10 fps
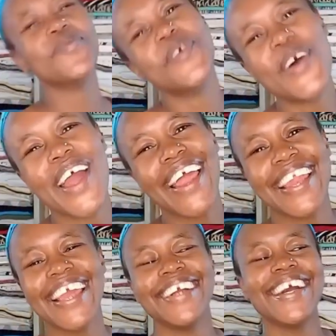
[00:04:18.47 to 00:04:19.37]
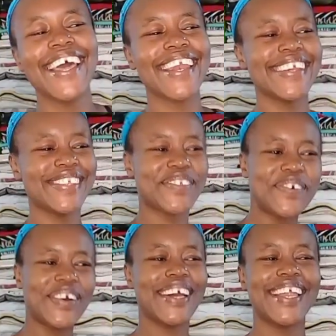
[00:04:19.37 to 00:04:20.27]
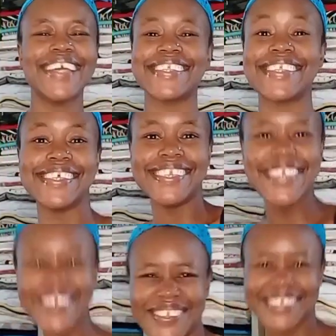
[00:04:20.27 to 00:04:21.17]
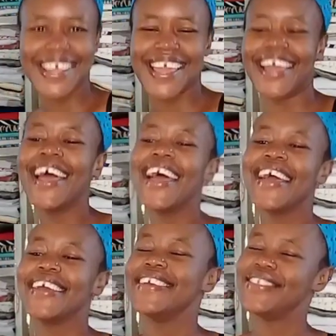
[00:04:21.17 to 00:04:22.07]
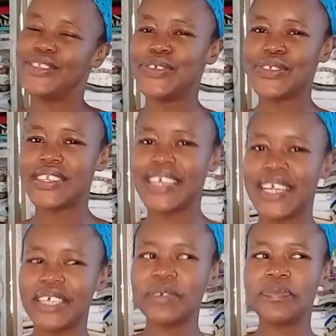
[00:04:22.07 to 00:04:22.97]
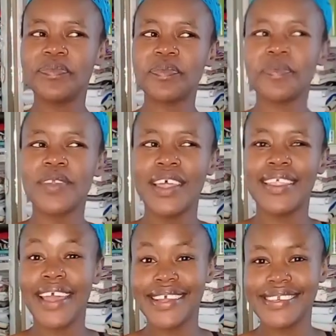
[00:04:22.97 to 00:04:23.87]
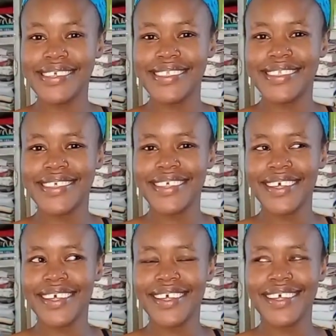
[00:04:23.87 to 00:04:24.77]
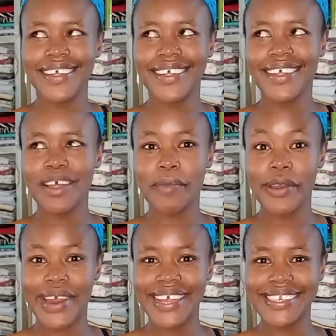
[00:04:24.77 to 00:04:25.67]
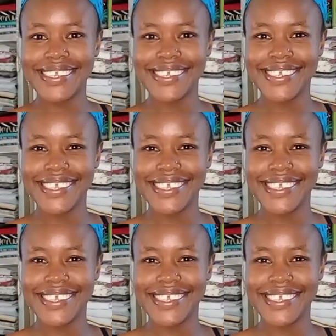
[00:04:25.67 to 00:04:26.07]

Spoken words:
Morning, Risquel. It's a new day. It's Tuesday, the 18th. Am I right?